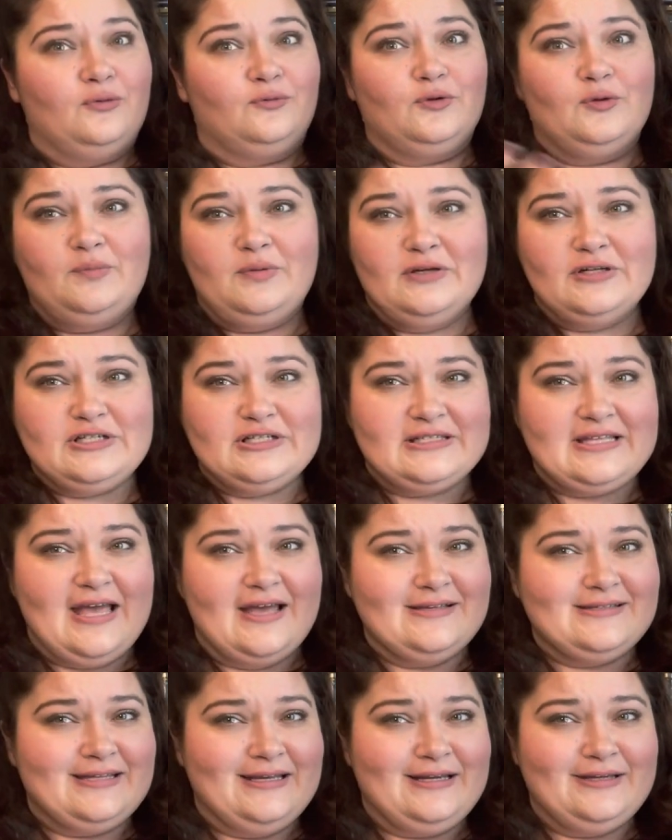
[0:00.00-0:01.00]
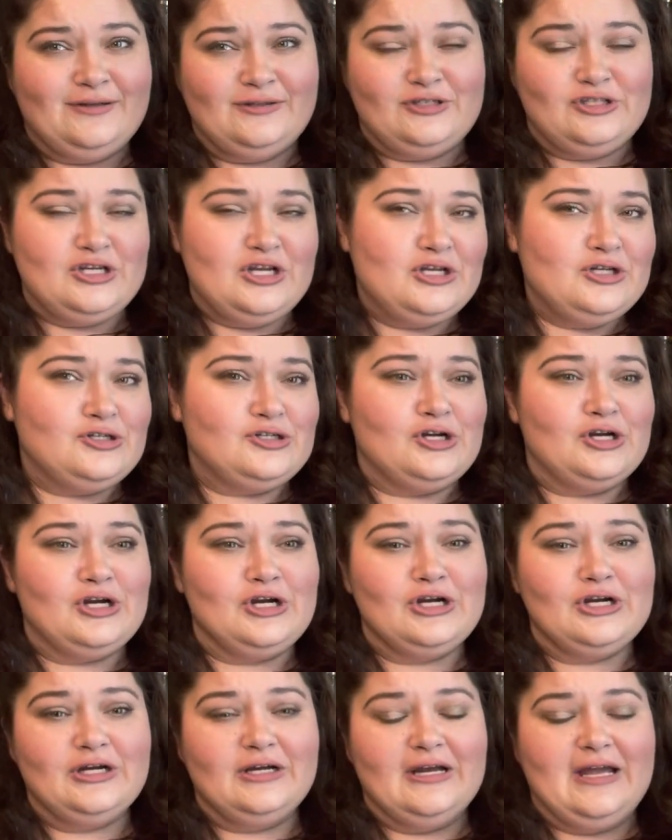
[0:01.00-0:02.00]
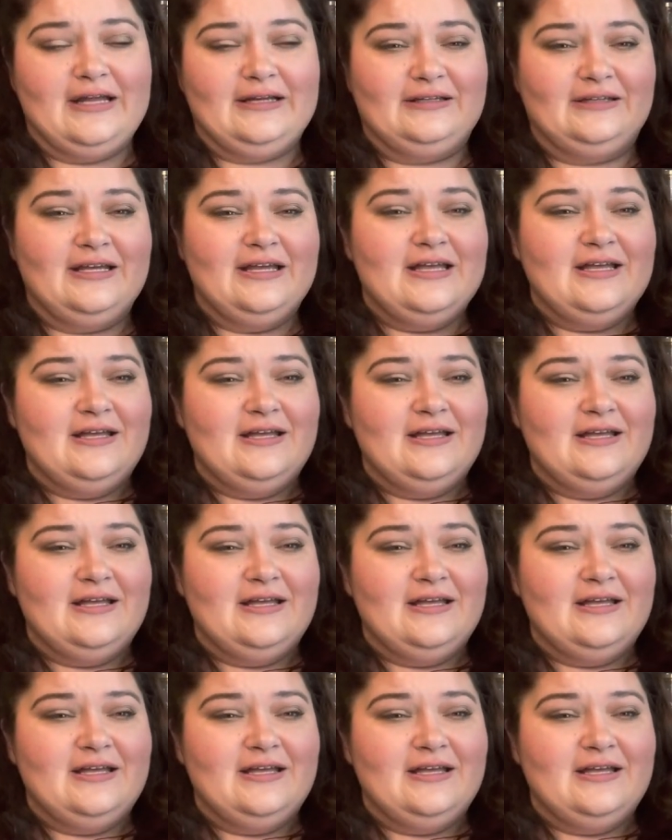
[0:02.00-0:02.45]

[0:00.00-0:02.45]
Root beer just has, like, ginger, and